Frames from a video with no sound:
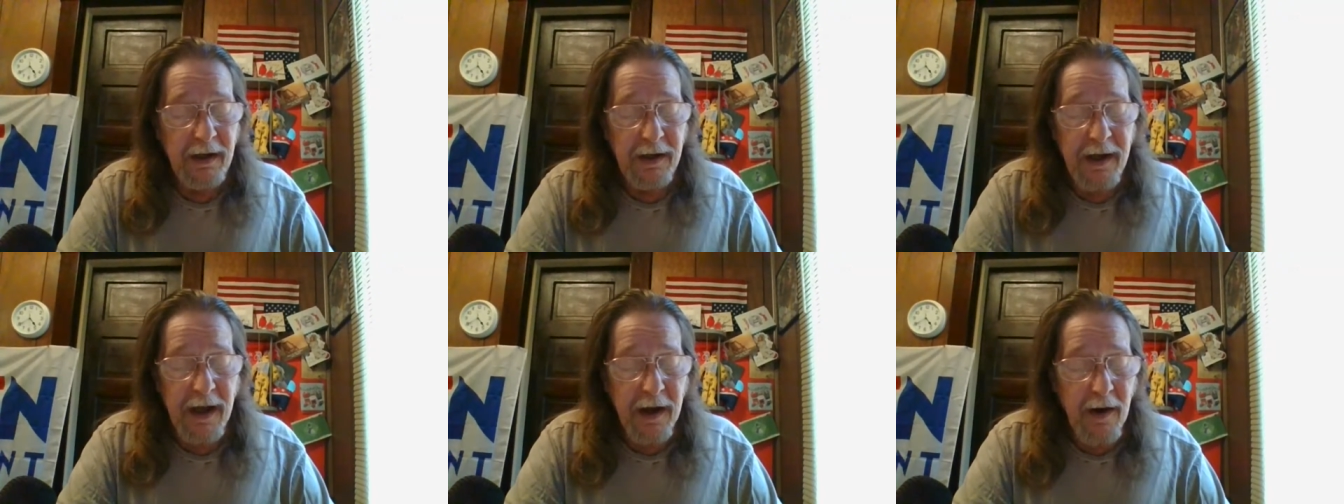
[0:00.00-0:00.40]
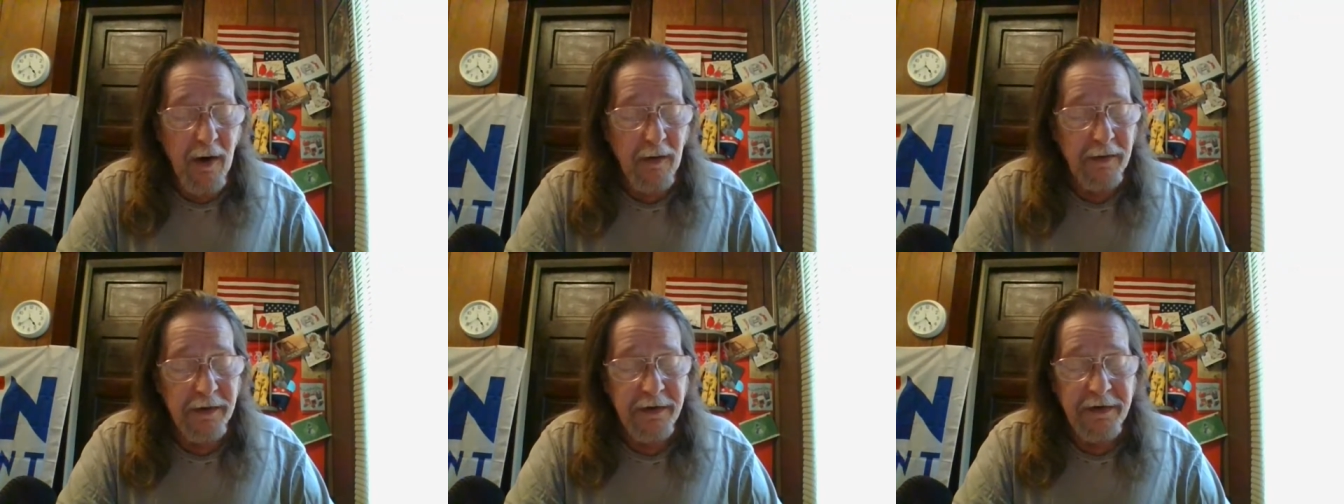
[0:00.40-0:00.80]
Yet
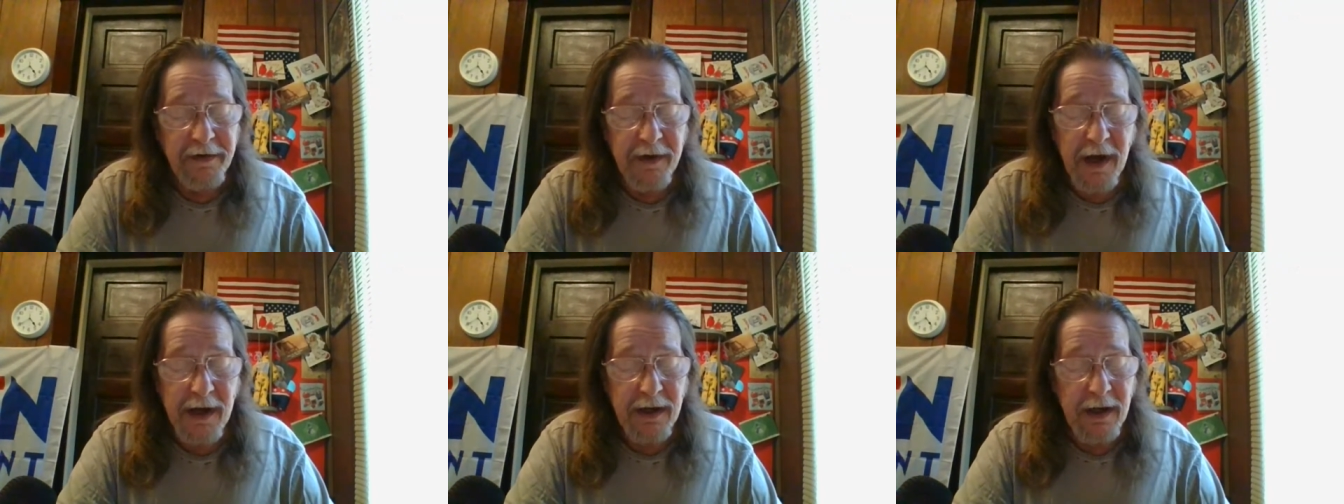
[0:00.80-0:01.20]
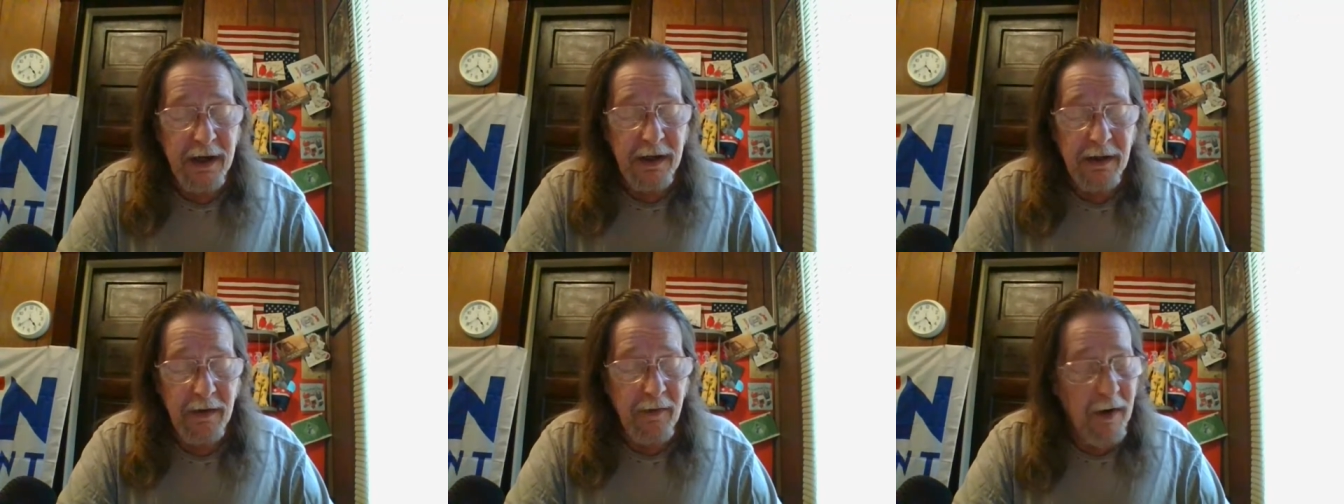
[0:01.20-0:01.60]
on
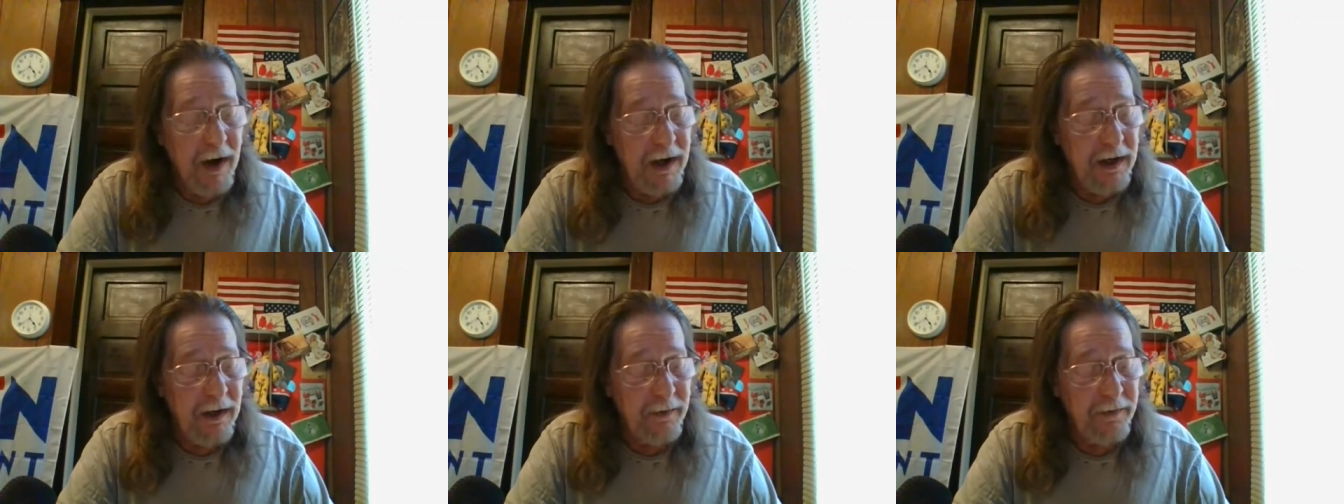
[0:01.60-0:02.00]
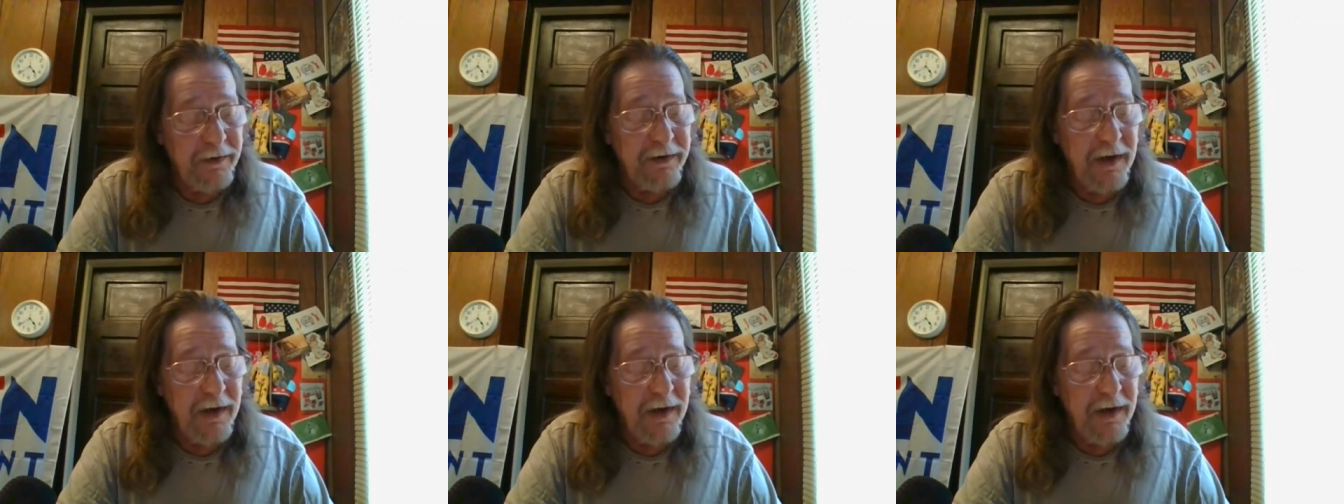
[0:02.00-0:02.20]
Sunday, Graham